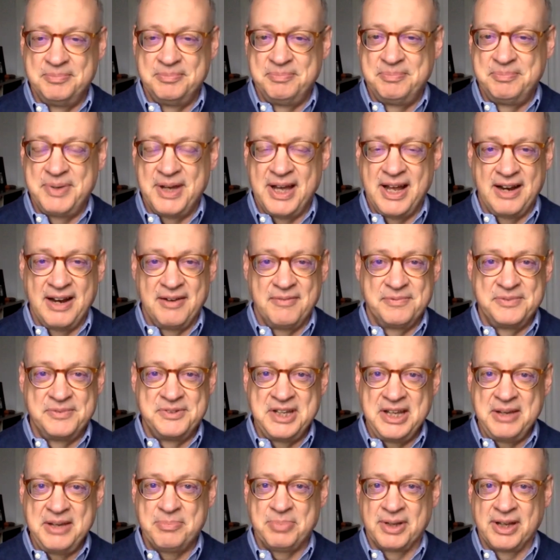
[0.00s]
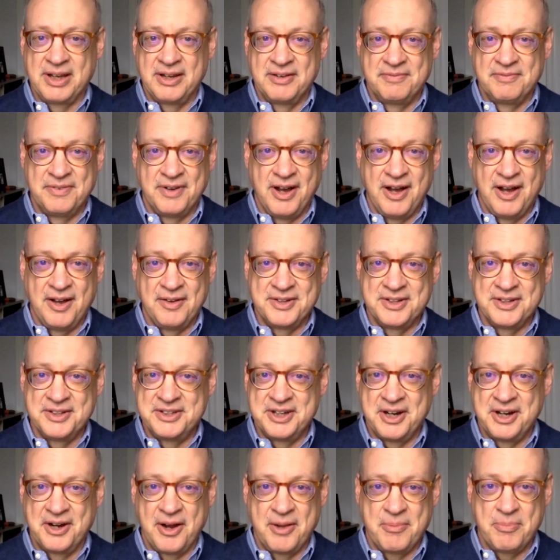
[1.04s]
been deeply involved in
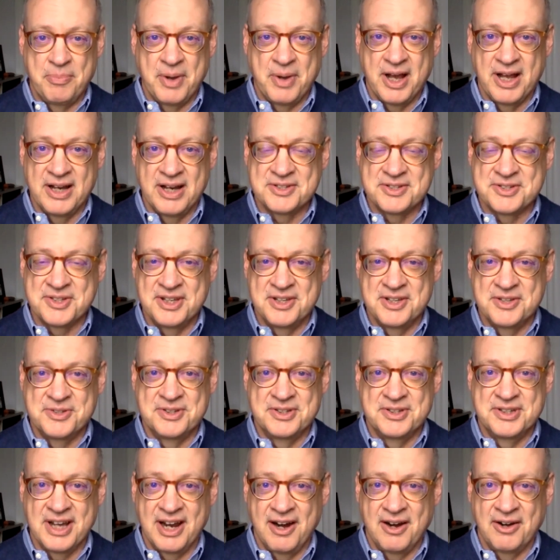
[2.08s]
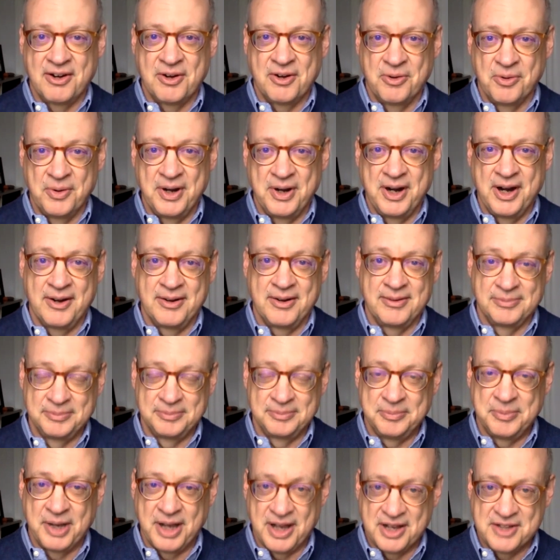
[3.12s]
dairy policy his entire career
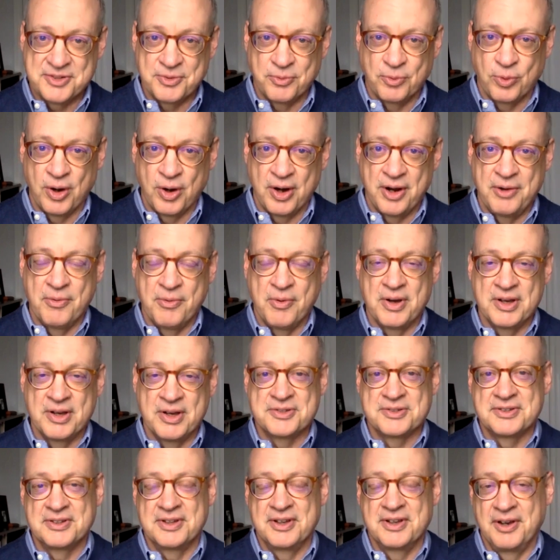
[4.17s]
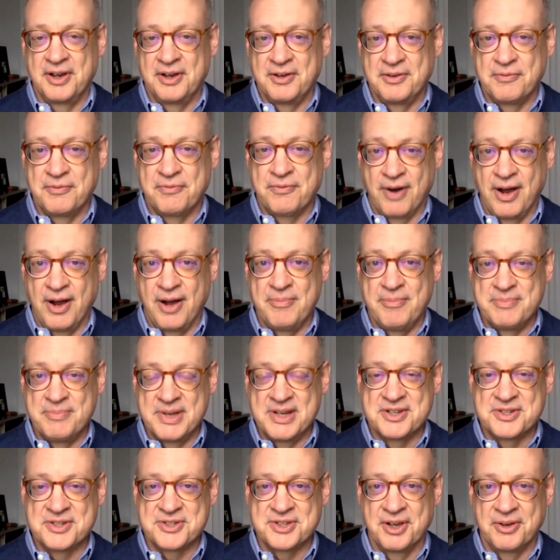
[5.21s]
because of where he was from,
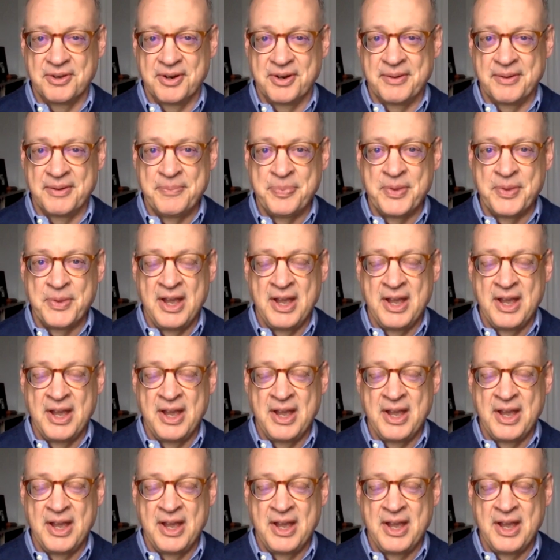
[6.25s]
Minnesota.